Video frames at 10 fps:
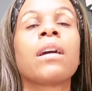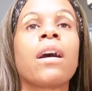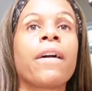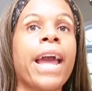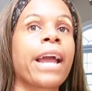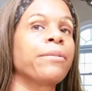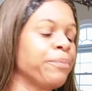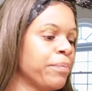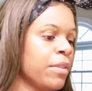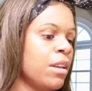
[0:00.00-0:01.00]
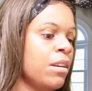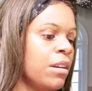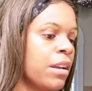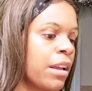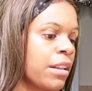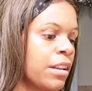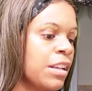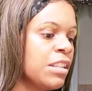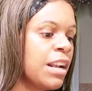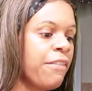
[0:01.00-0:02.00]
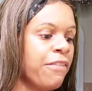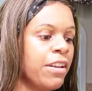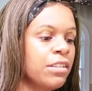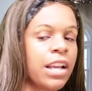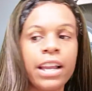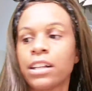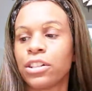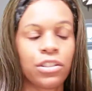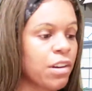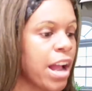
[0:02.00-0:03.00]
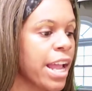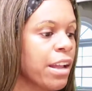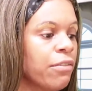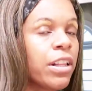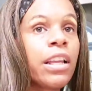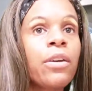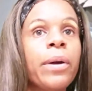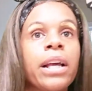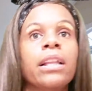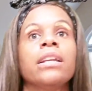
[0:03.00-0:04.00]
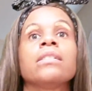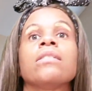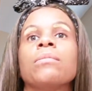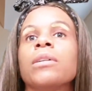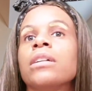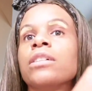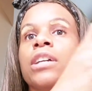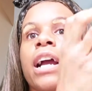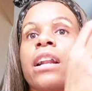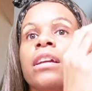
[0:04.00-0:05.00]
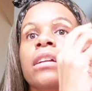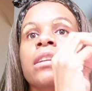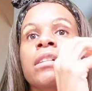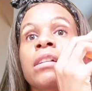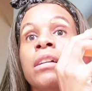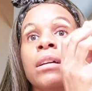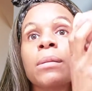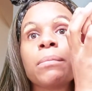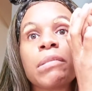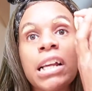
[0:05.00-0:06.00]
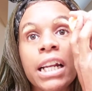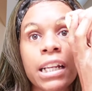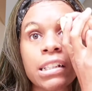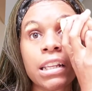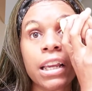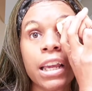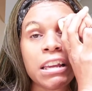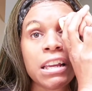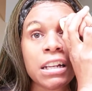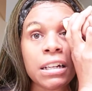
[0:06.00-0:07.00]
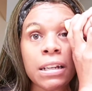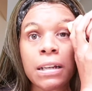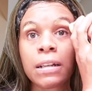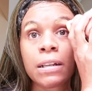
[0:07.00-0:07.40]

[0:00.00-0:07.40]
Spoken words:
Okay, this stuff feels like it's drying really quickly, so I'm going to try to blend this in.